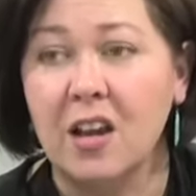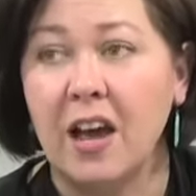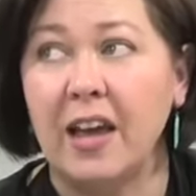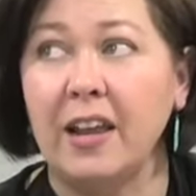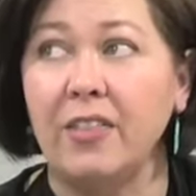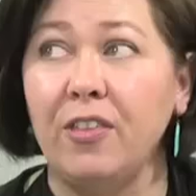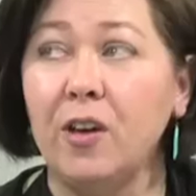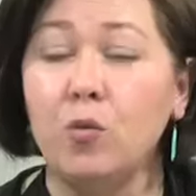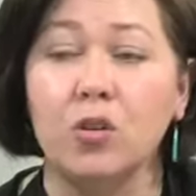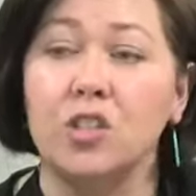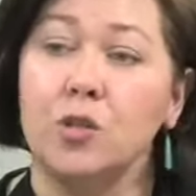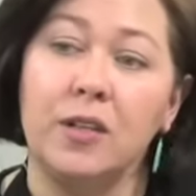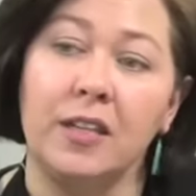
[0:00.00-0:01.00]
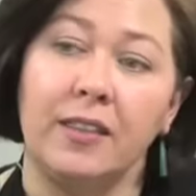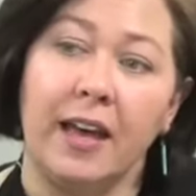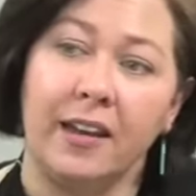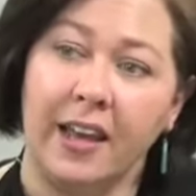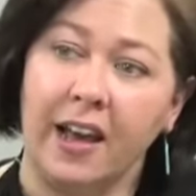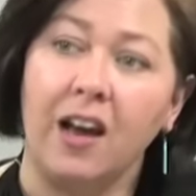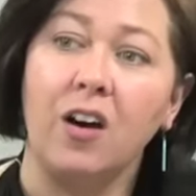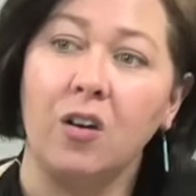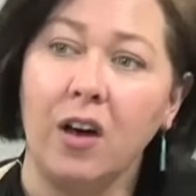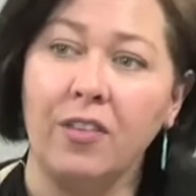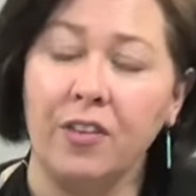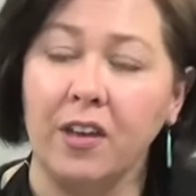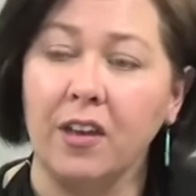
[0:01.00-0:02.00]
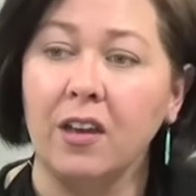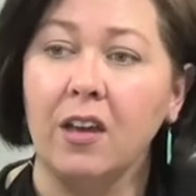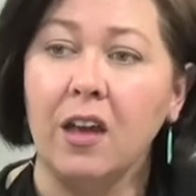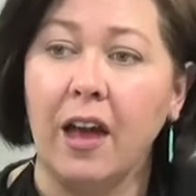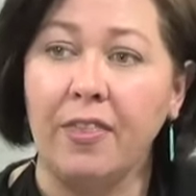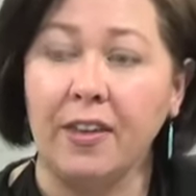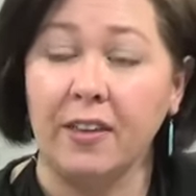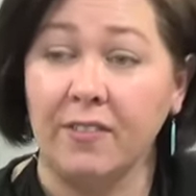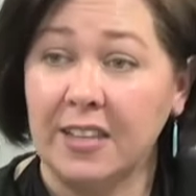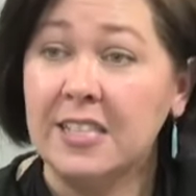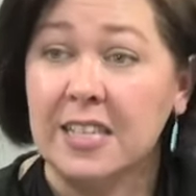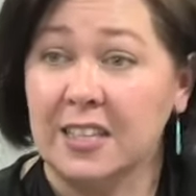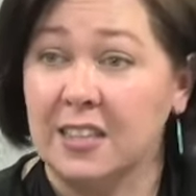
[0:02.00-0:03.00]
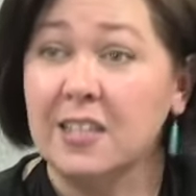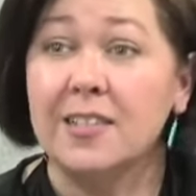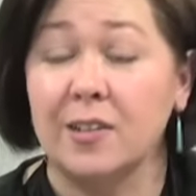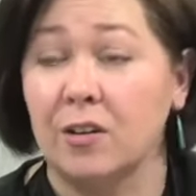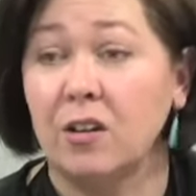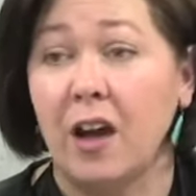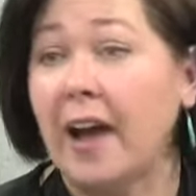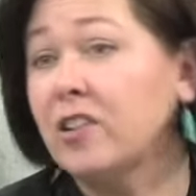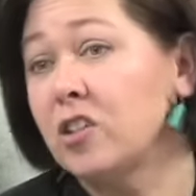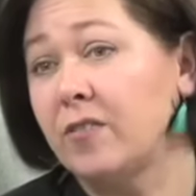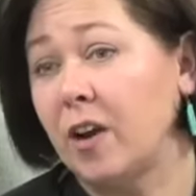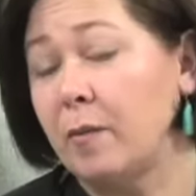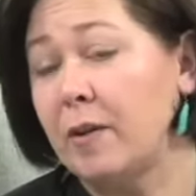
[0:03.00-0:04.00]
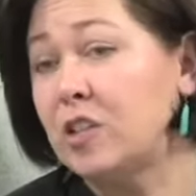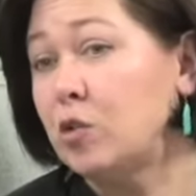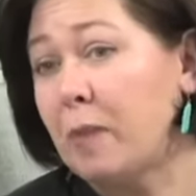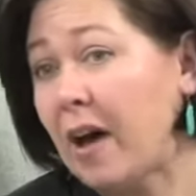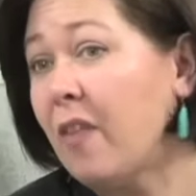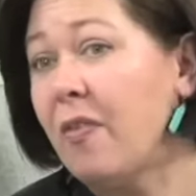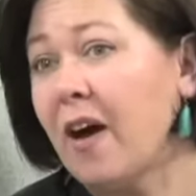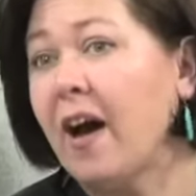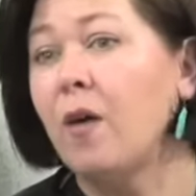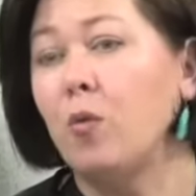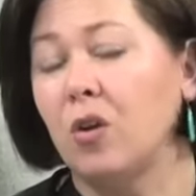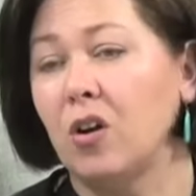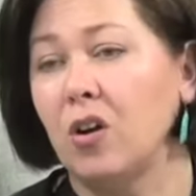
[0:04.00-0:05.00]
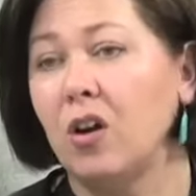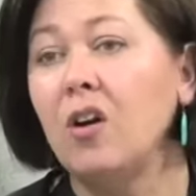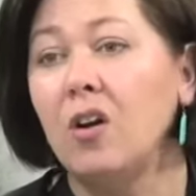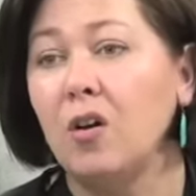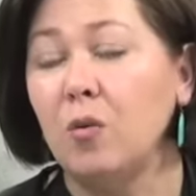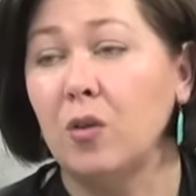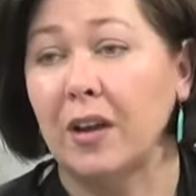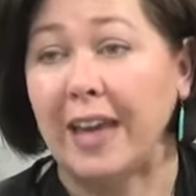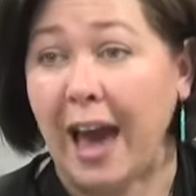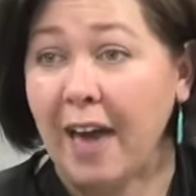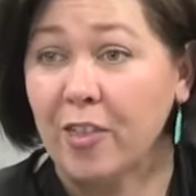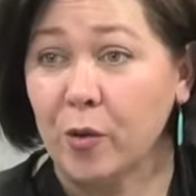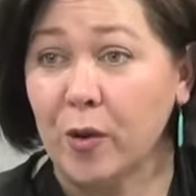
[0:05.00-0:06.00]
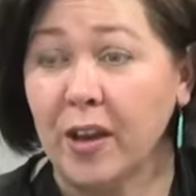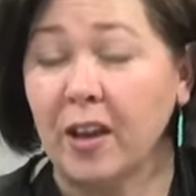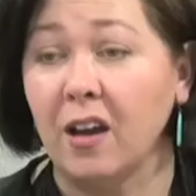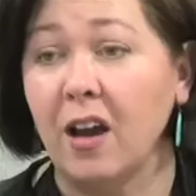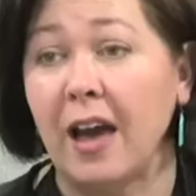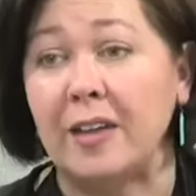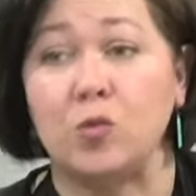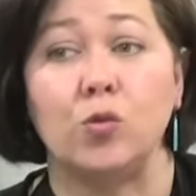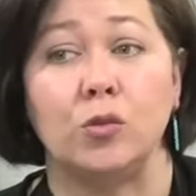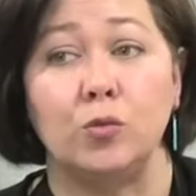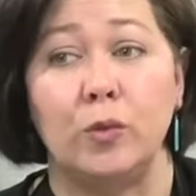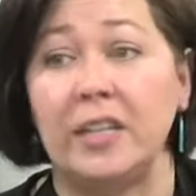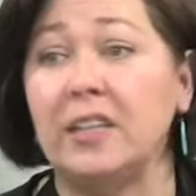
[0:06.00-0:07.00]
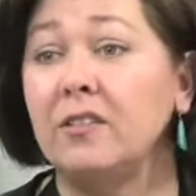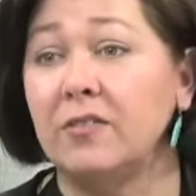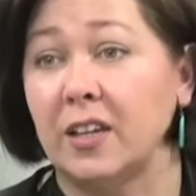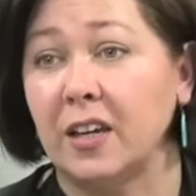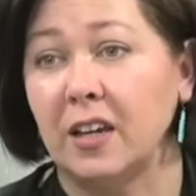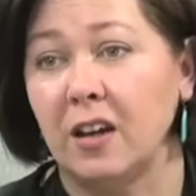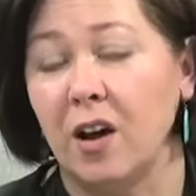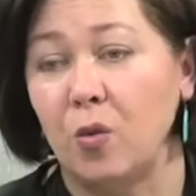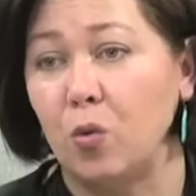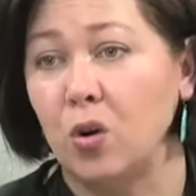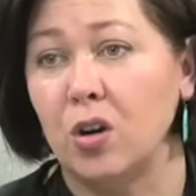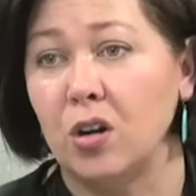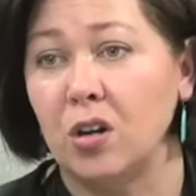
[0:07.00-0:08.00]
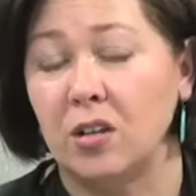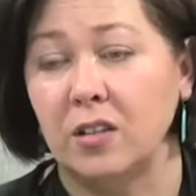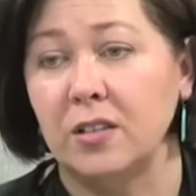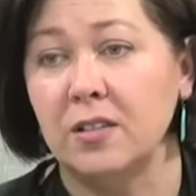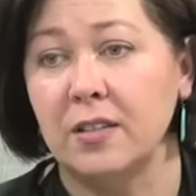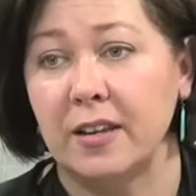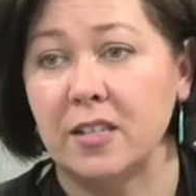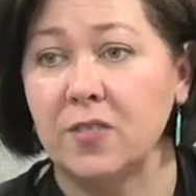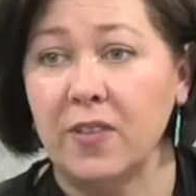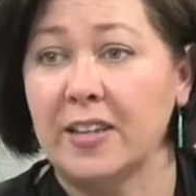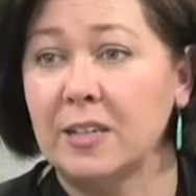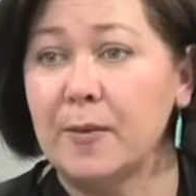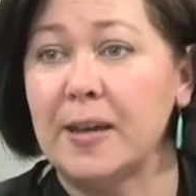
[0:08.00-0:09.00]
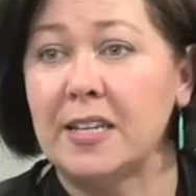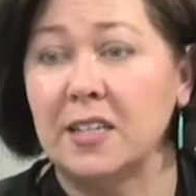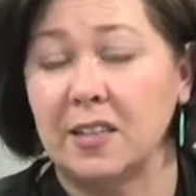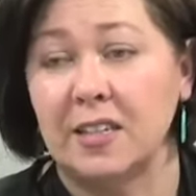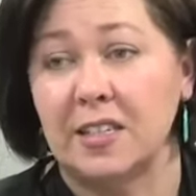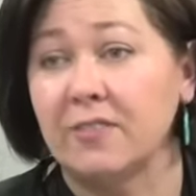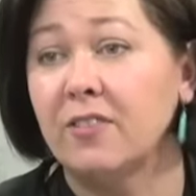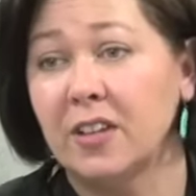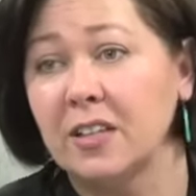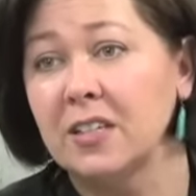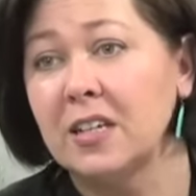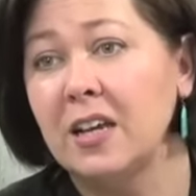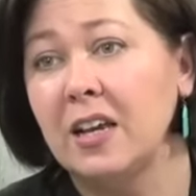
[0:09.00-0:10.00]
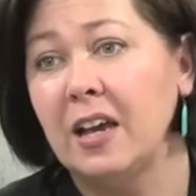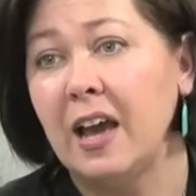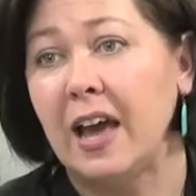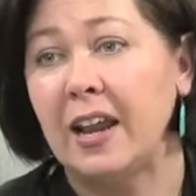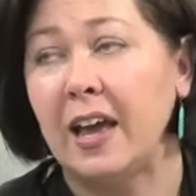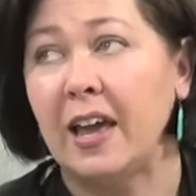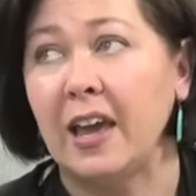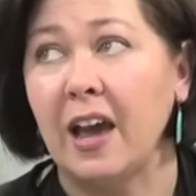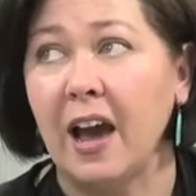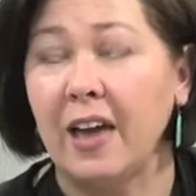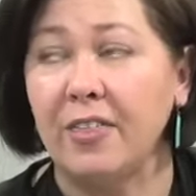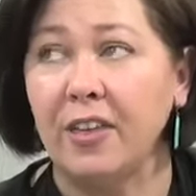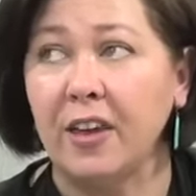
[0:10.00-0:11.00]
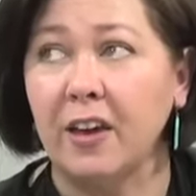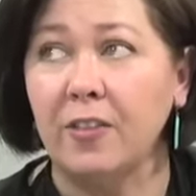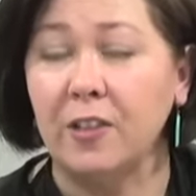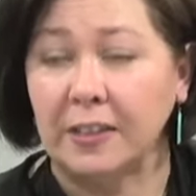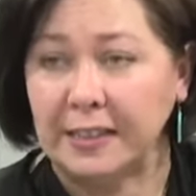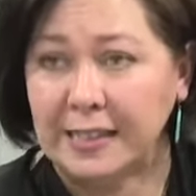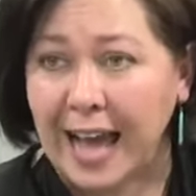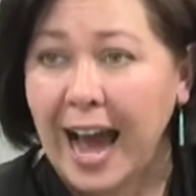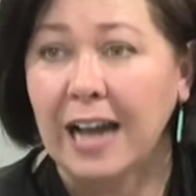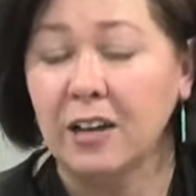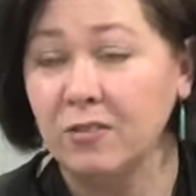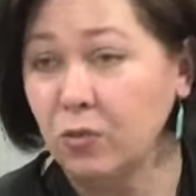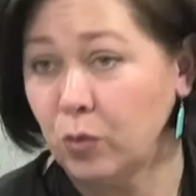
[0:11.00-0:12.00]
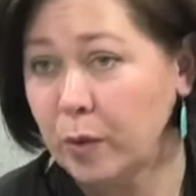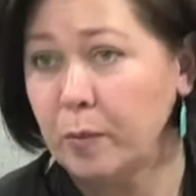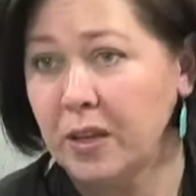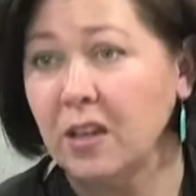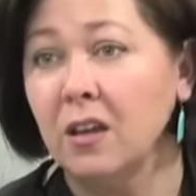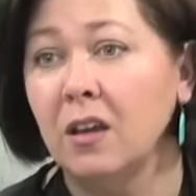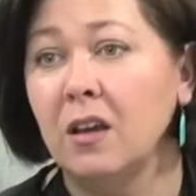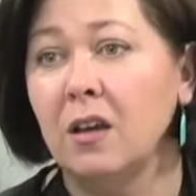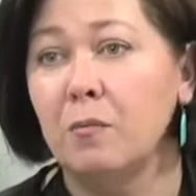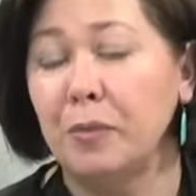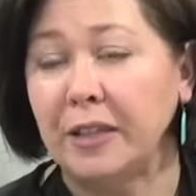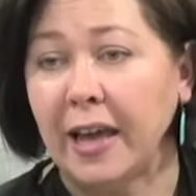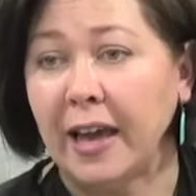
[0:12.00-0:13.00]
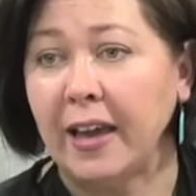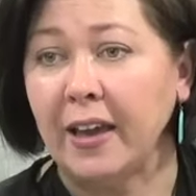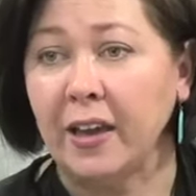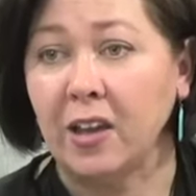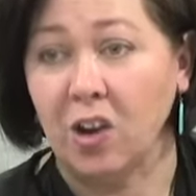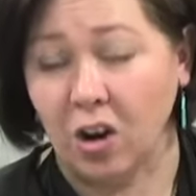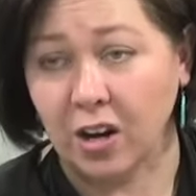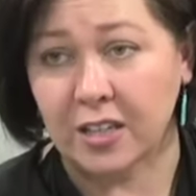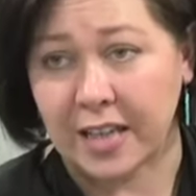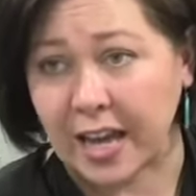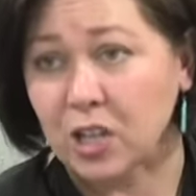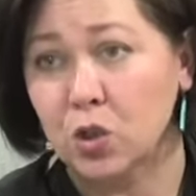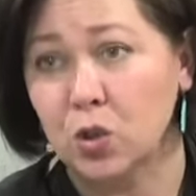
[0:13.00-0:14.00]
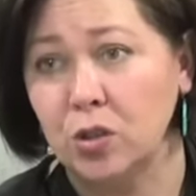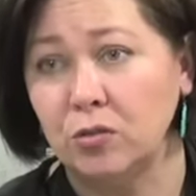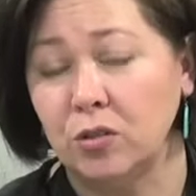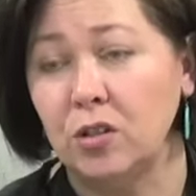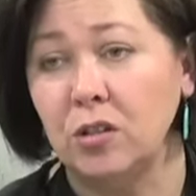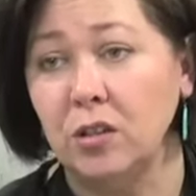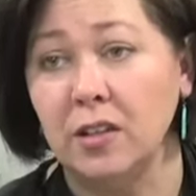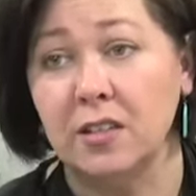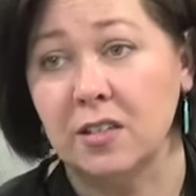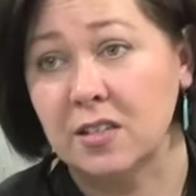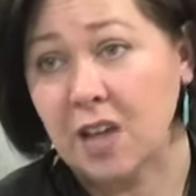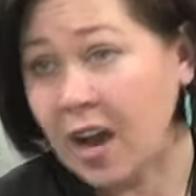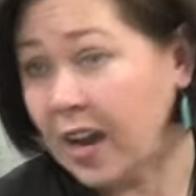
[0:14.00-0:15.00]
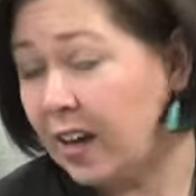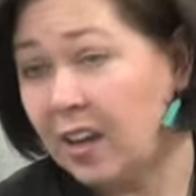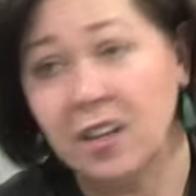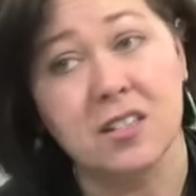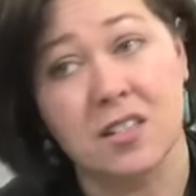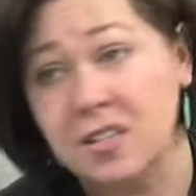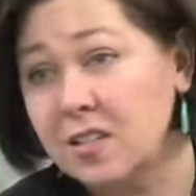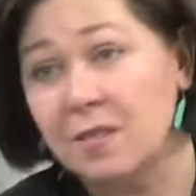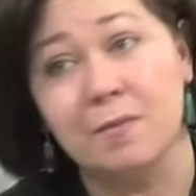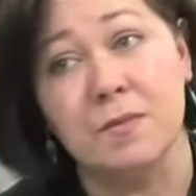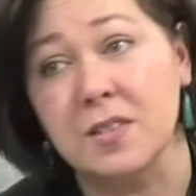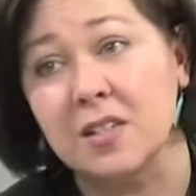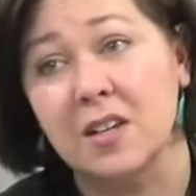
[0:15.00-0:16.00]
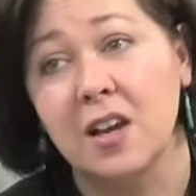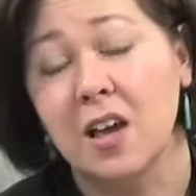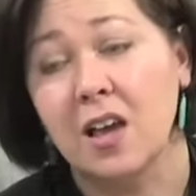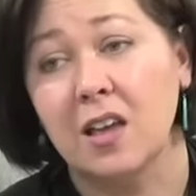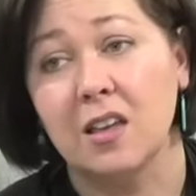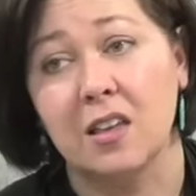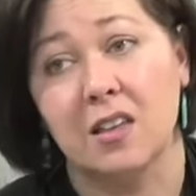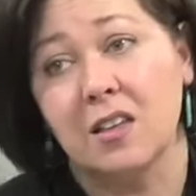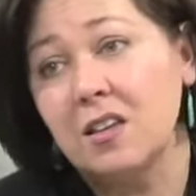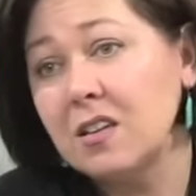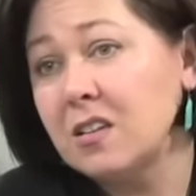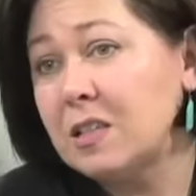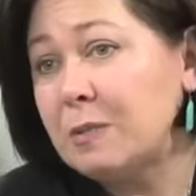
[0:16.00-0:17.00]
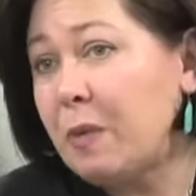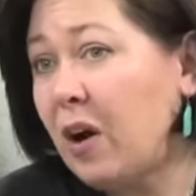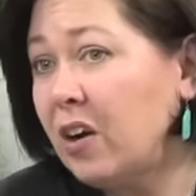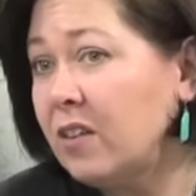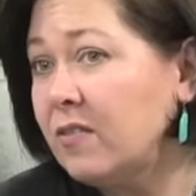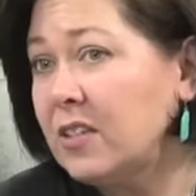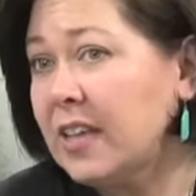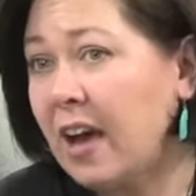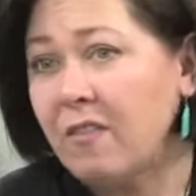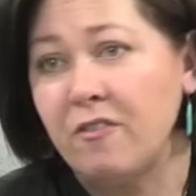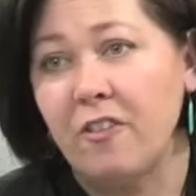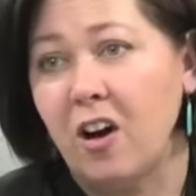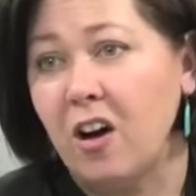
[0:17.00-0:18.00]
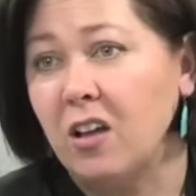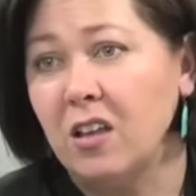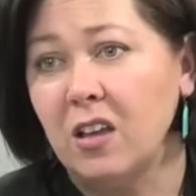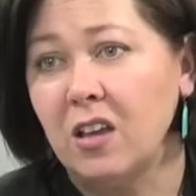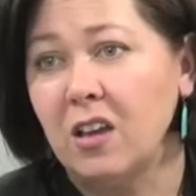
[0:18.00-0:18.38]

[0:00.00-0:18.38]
And I think we're doing that now. I think, I think events like this are actually very much about that. We're, we're gathering and we're weaving a world that is fundamentally different. And I, I think the lack of women playing an architectural role in designing systems is part of the downfall.